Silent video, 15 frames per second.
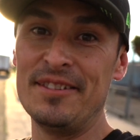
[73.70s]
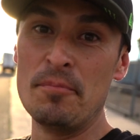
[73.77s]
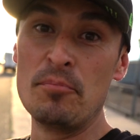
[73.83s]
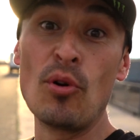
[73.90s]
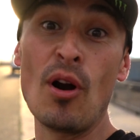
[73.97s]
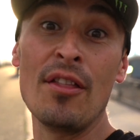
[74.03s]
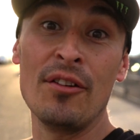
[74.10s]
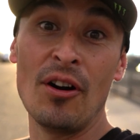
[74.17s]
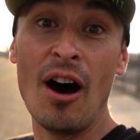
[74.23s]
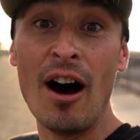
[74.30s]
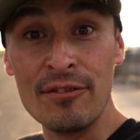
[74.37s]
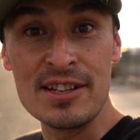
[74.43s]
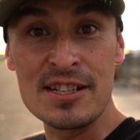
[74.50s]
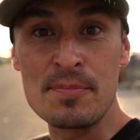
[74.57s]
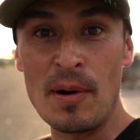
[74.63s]
brother
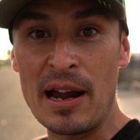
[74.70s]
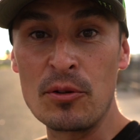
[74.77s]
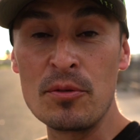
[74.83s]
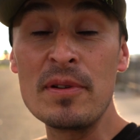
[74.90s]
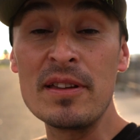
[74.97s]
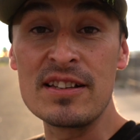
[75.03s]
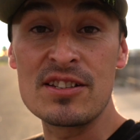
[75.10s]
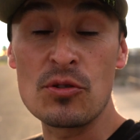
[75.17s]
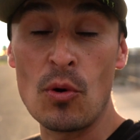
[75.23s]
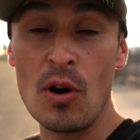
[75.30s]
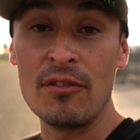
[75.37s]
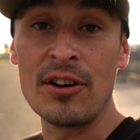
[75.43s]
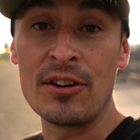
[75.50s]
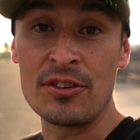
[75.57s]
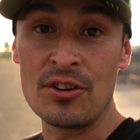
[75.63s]
of this bike would be the
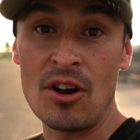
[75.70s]
1200